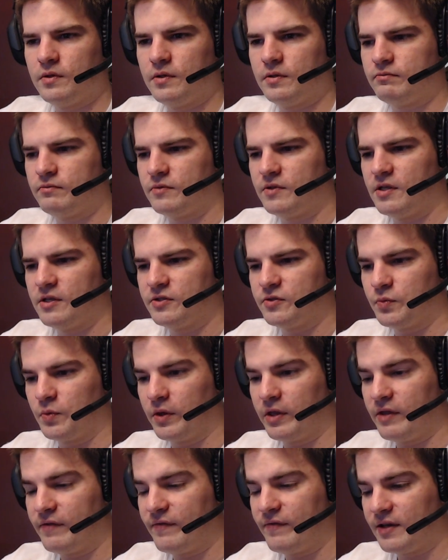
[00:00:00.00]
it's
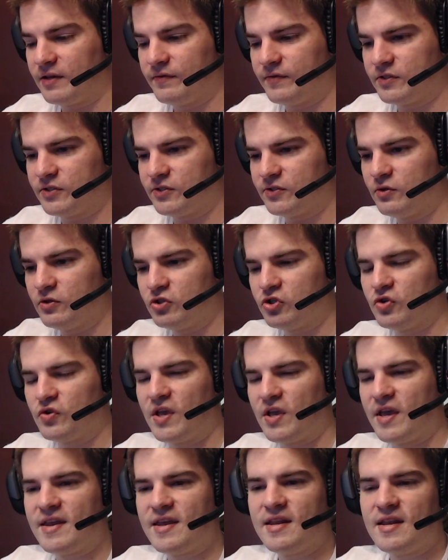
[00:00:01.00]
really effective as soon as you
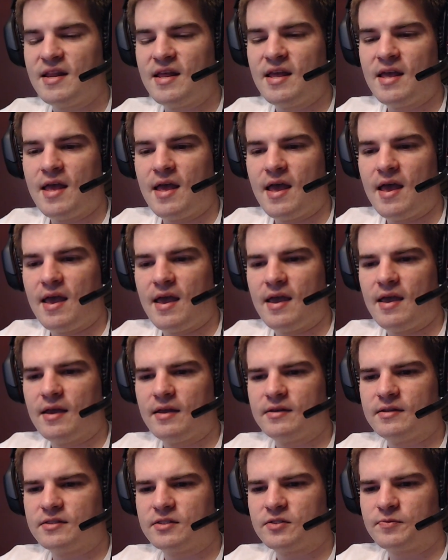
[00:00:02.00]
get it, and
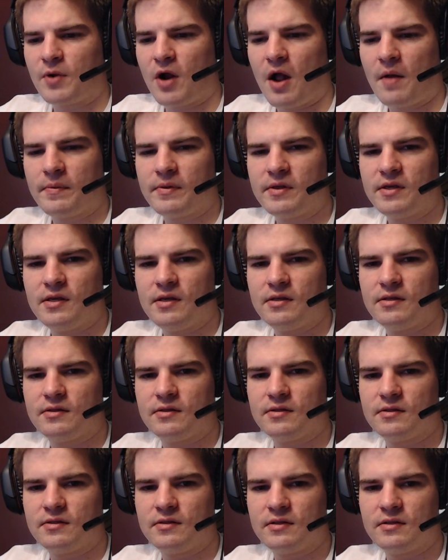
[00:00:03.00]
it's probably
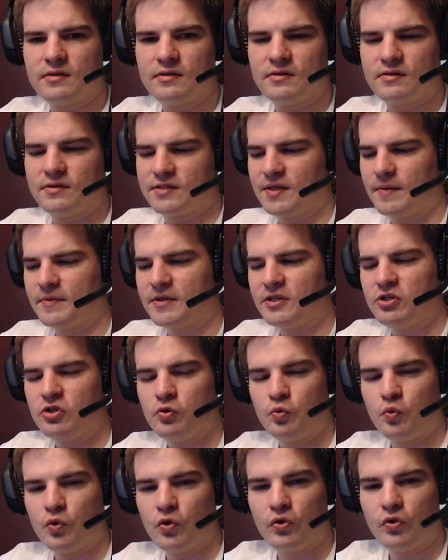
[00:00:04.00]
something you
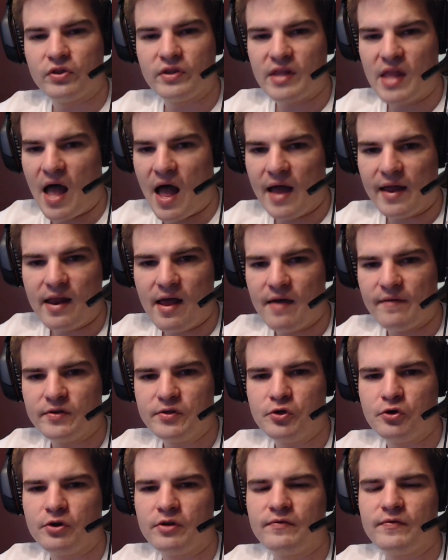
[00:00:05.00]
will not have in
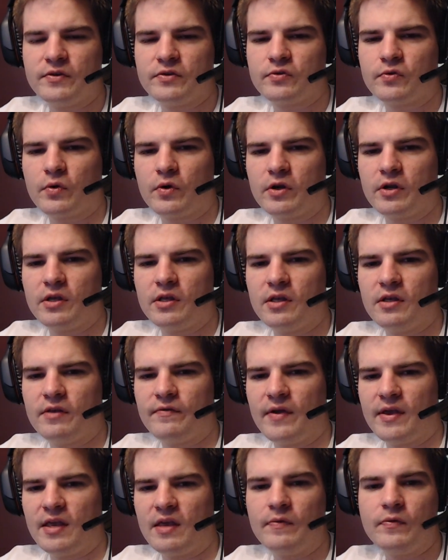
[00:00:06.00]
your inventory if
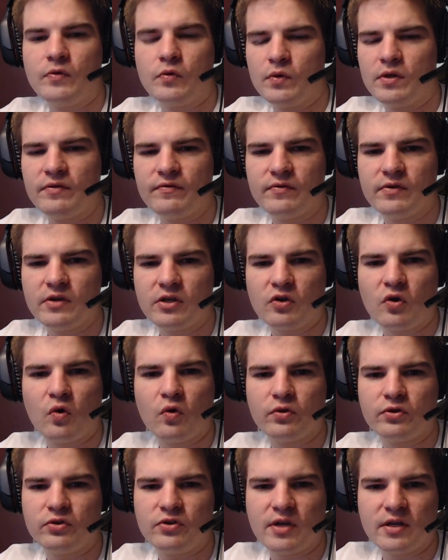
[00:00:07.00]
I gave you infinite gold
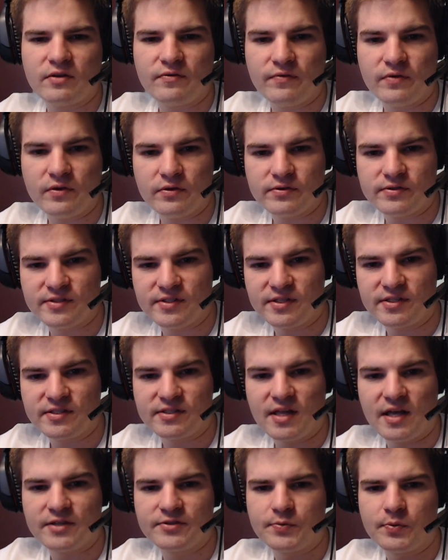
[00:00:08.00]
and you got to fill 6
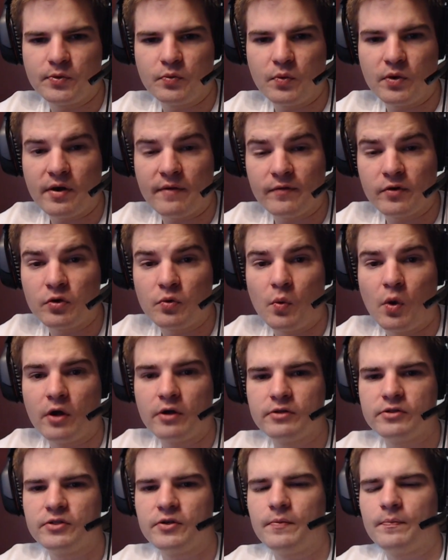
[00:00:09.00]
slots with whatever you wanted
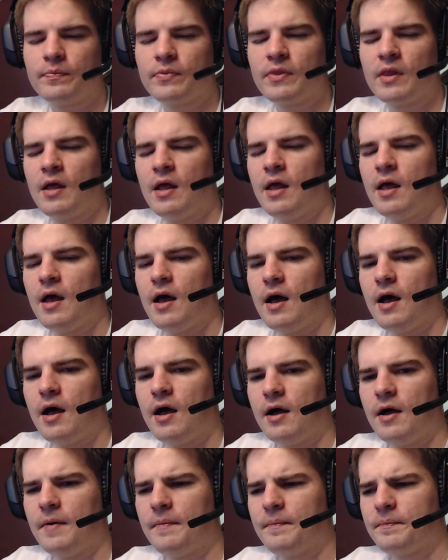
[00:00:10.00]
to.